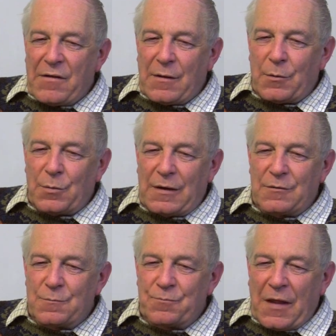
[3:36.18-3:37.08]
that was
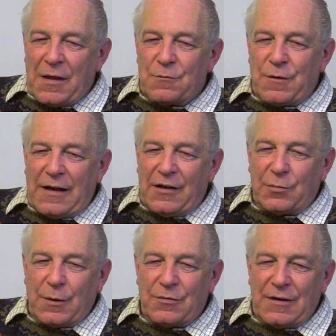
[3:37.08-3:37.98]
one fairly
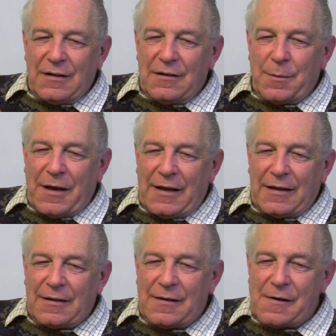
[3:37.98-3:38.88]
swiftly in the
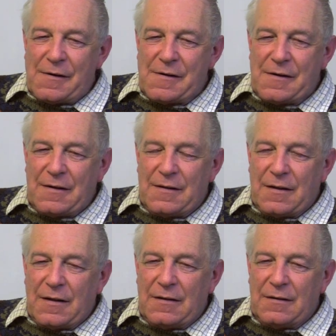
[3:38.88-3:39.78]
bag. And
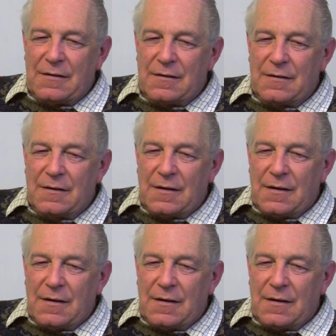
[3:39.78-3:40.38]
then.